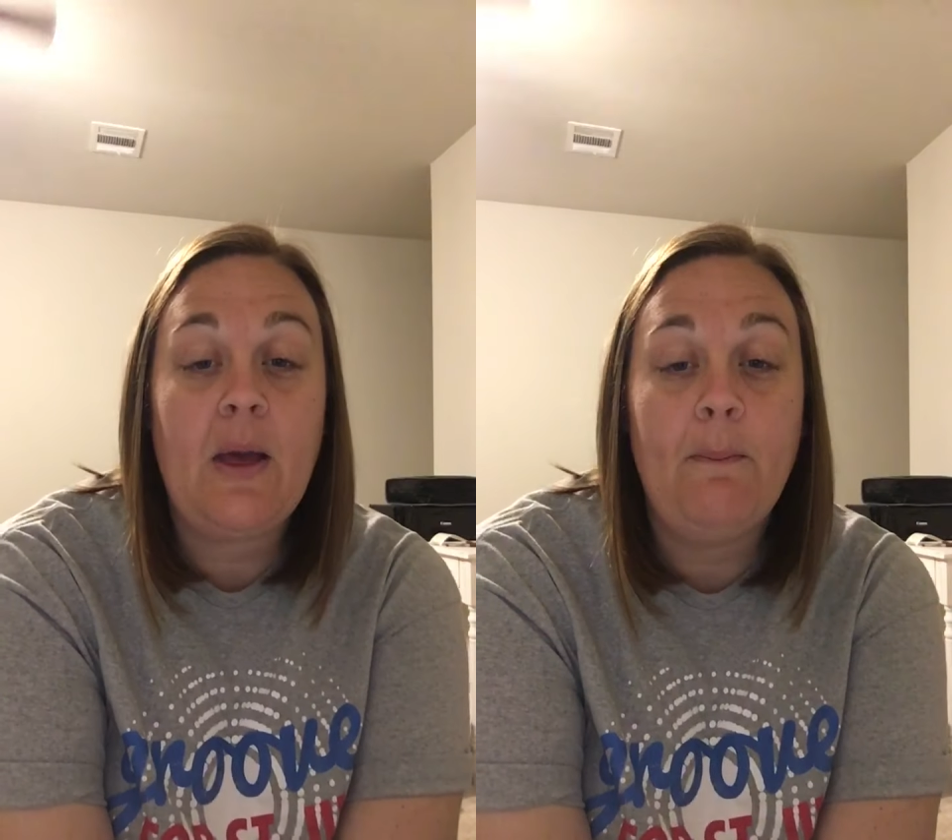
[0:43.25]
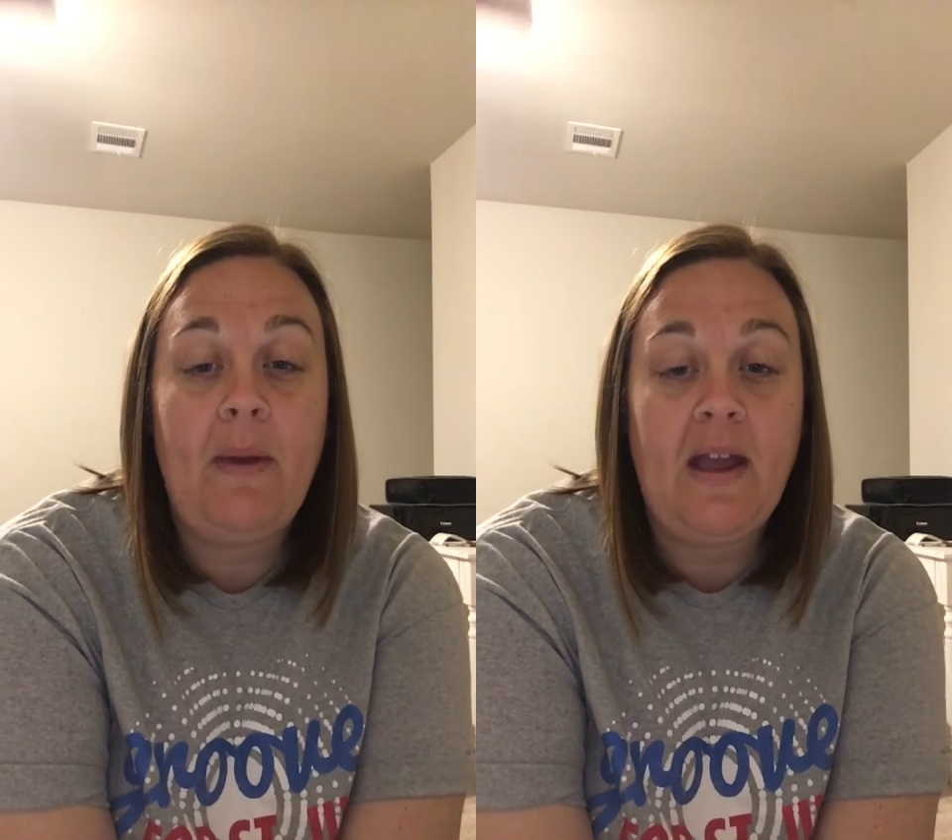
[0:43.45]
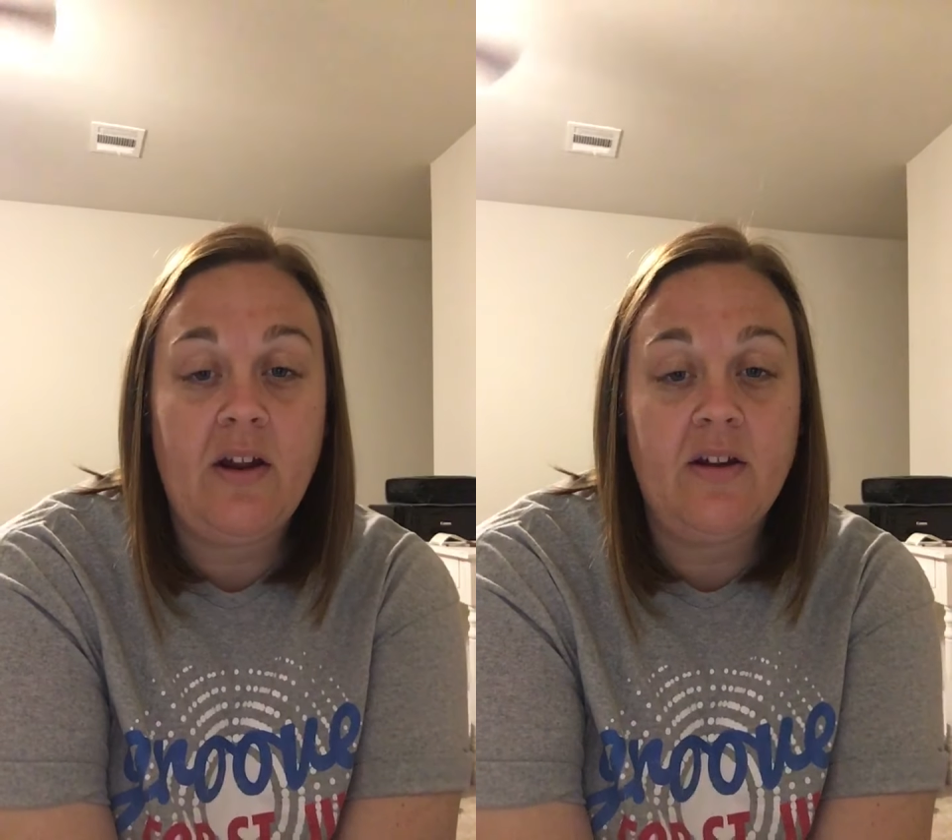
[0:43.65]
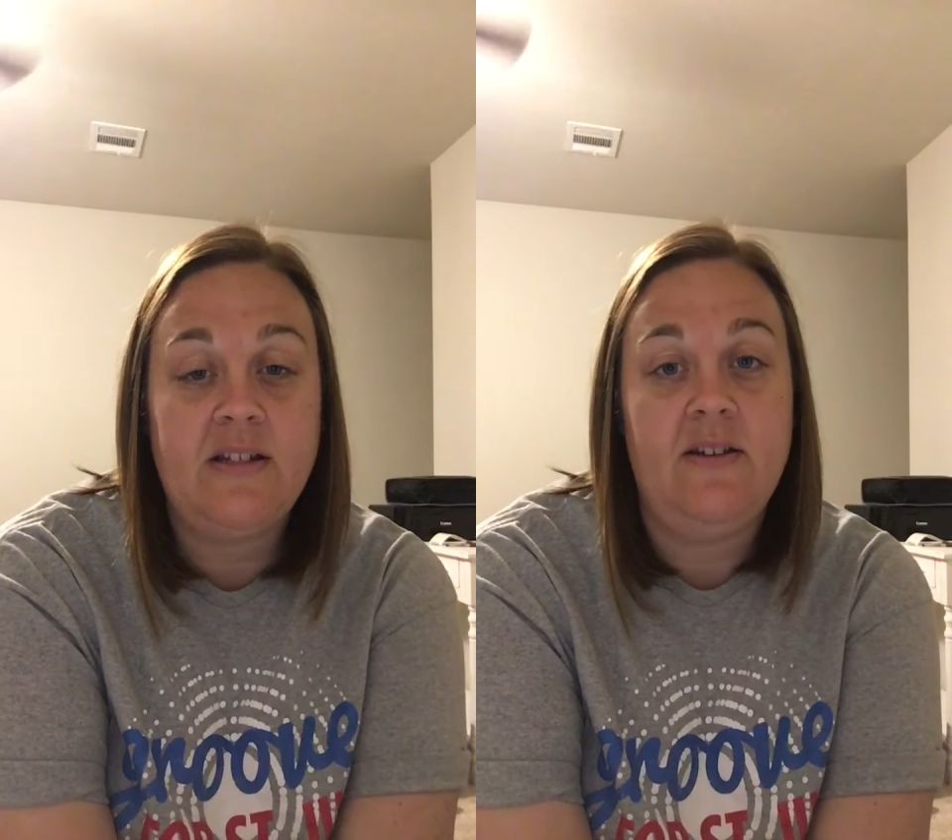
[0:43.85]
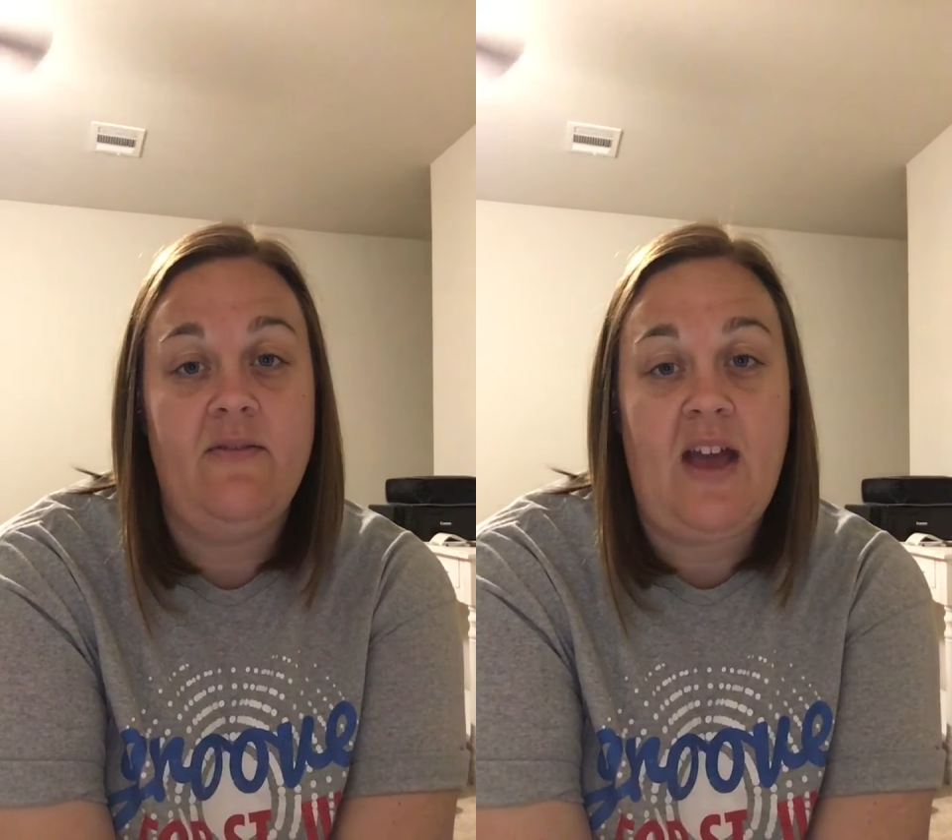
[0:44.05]

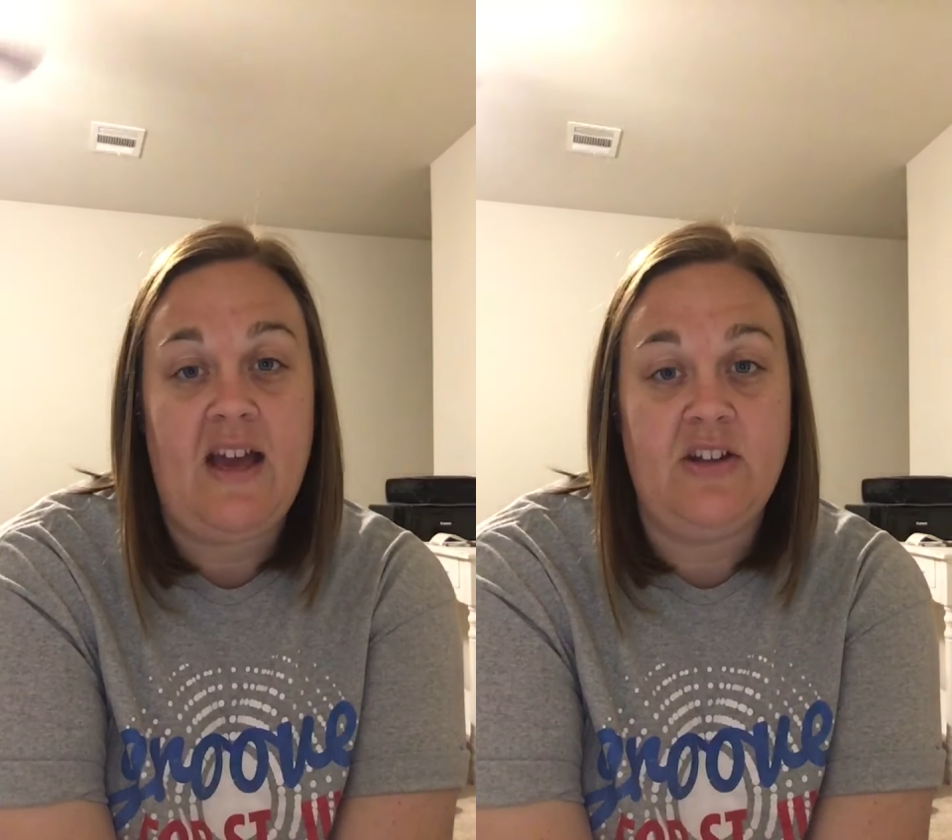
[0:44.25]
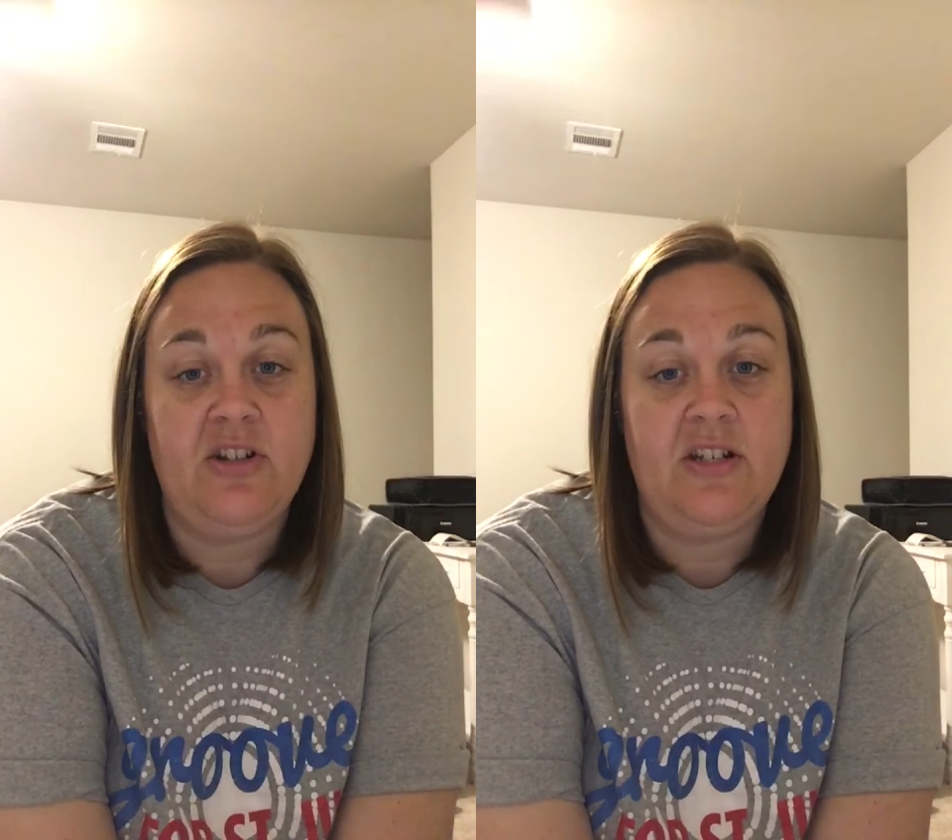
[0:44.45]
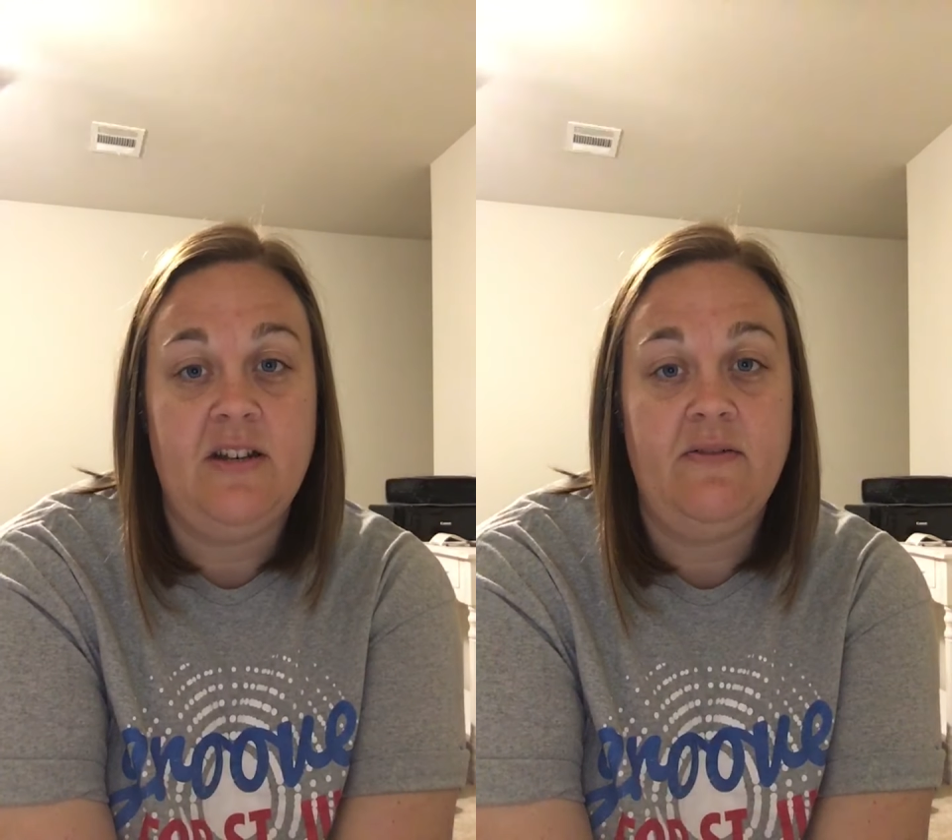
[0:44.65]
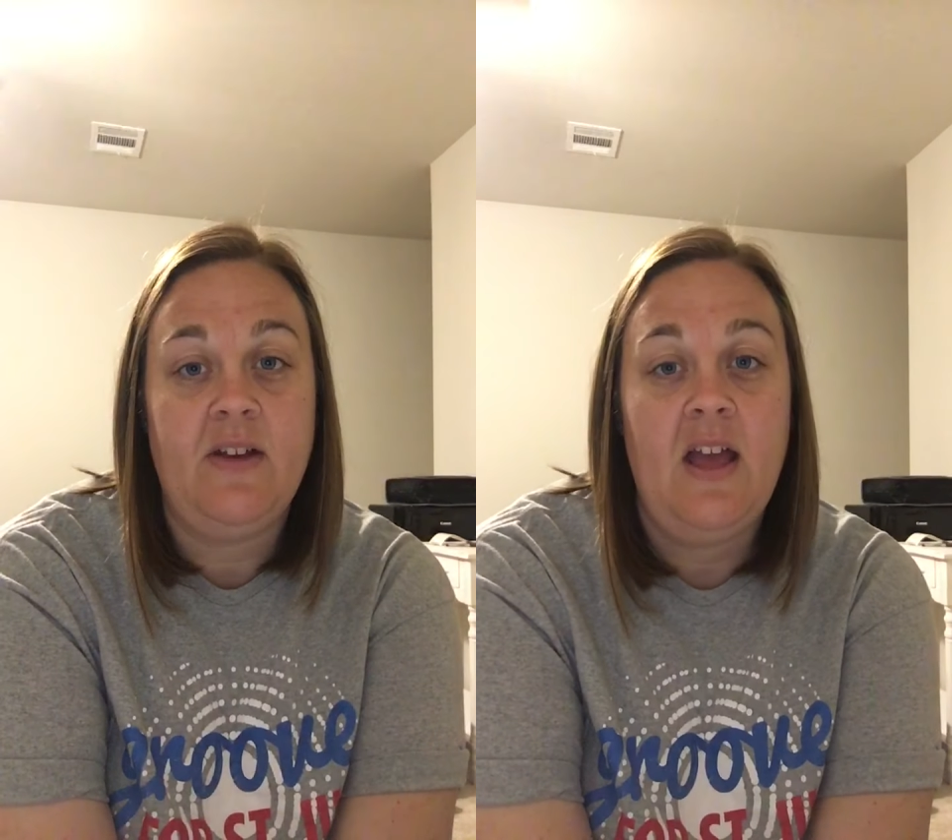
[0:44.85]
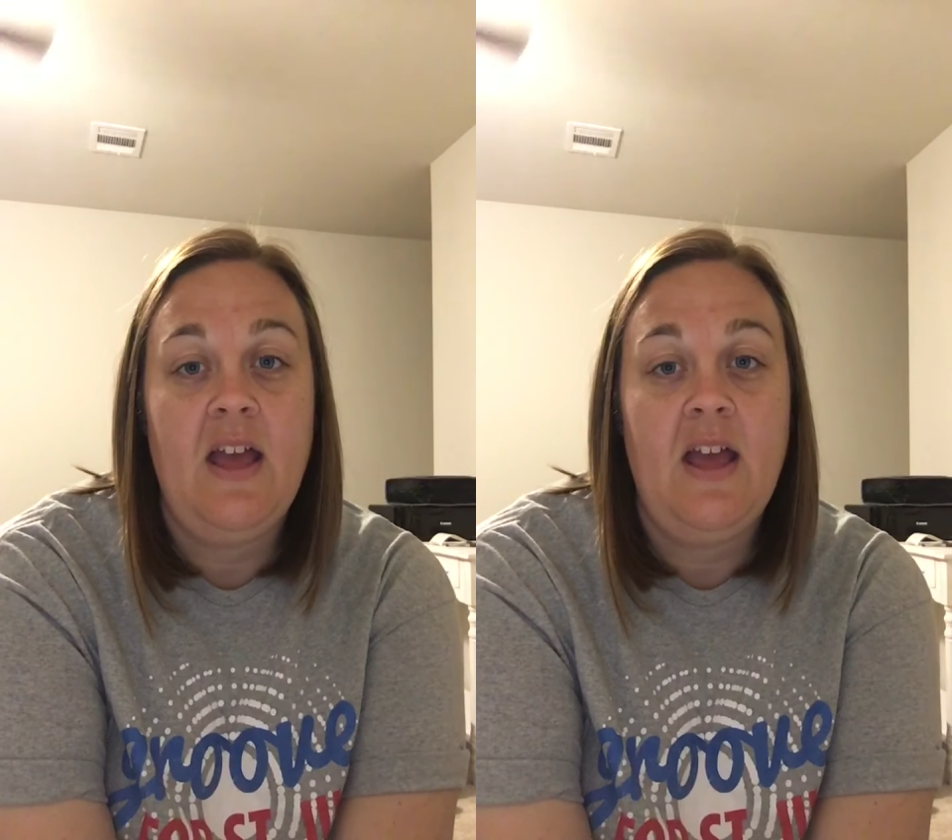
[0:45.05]
comparative adjective.